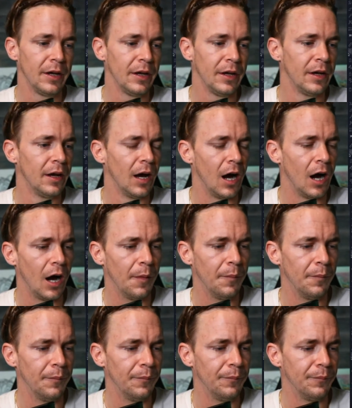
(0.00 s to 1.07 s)

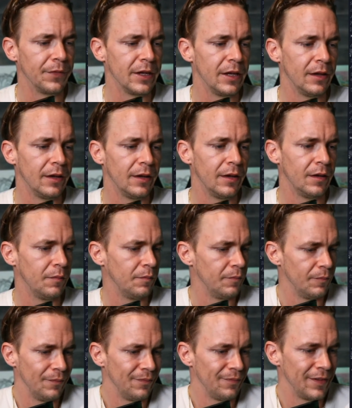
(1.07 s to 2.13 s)

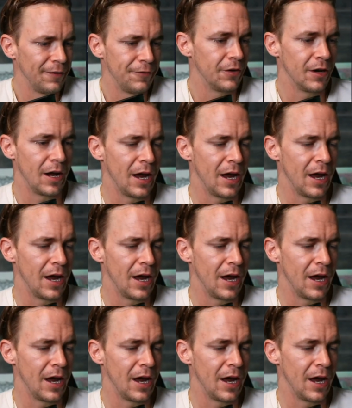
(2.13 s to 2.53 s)
If you're not,